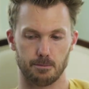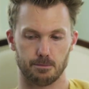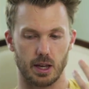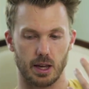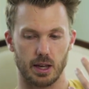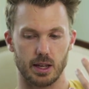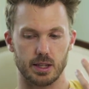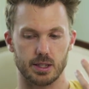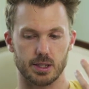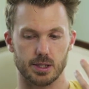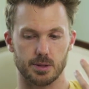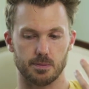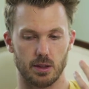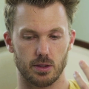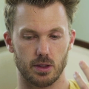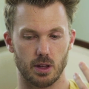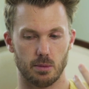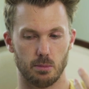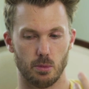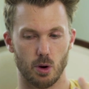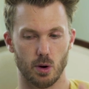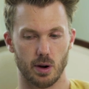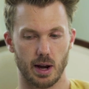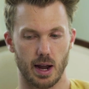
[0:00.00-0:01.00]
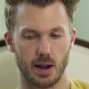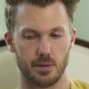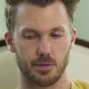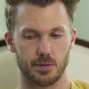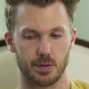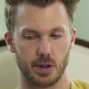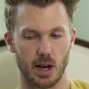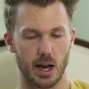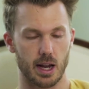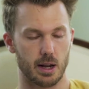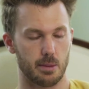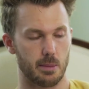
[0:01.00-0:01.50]
Because the more I've
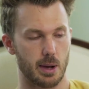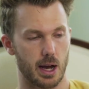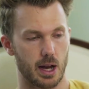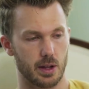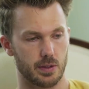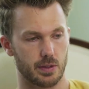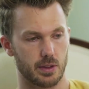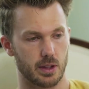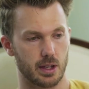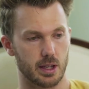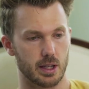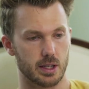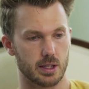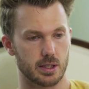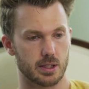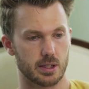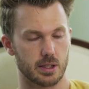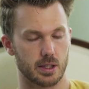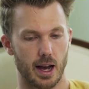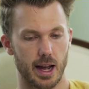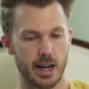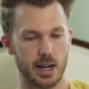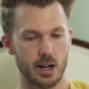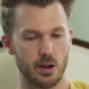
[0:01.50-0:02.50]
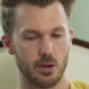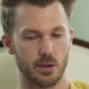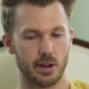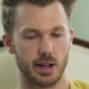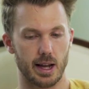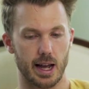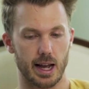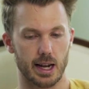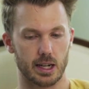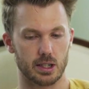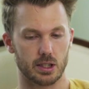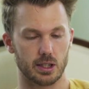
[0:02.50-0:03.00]
thought about this, I don't
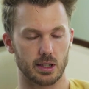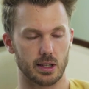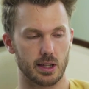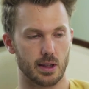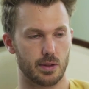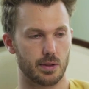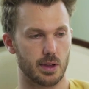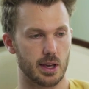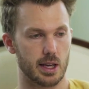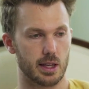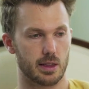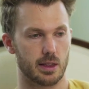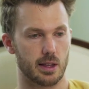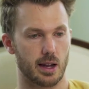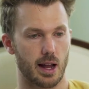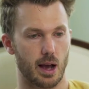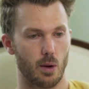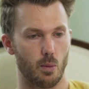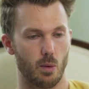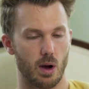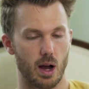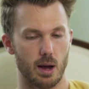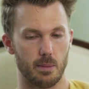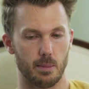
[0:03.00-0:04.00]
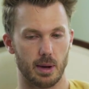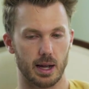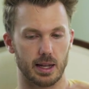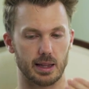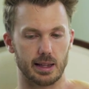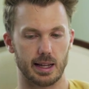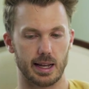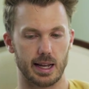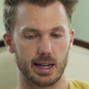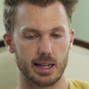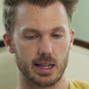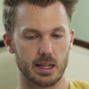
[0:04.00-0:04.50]
actually think that I want my
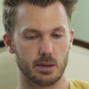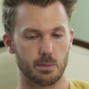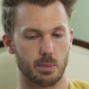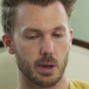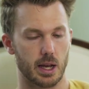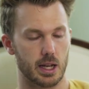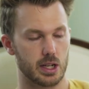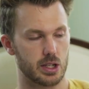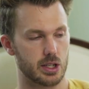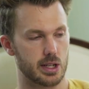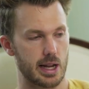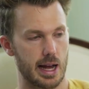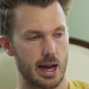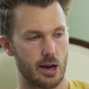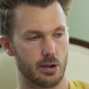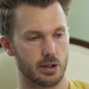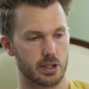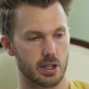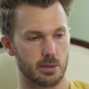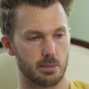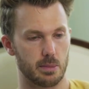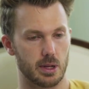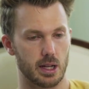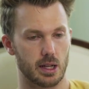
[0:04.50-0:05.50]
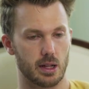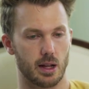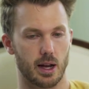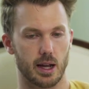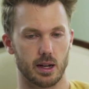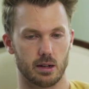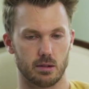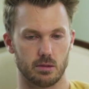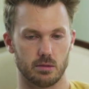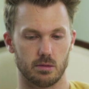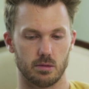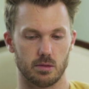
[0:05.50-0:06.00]
landing page now to be
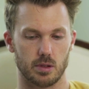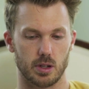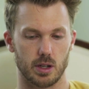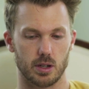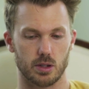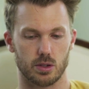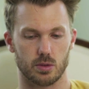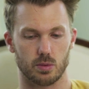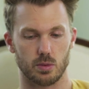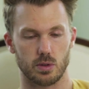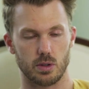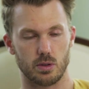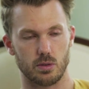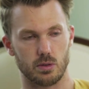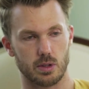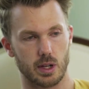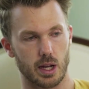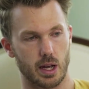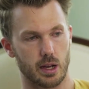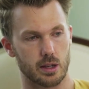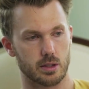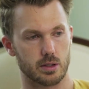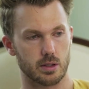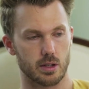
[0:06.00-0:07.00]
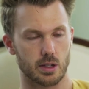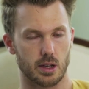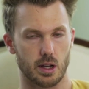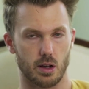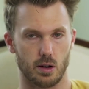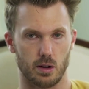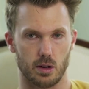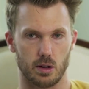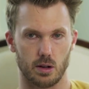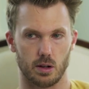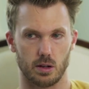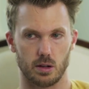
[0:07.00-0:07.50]
like, oh yes, we do tax and
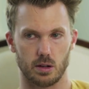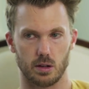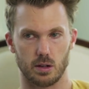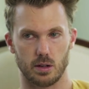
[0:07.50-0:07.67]
accounting.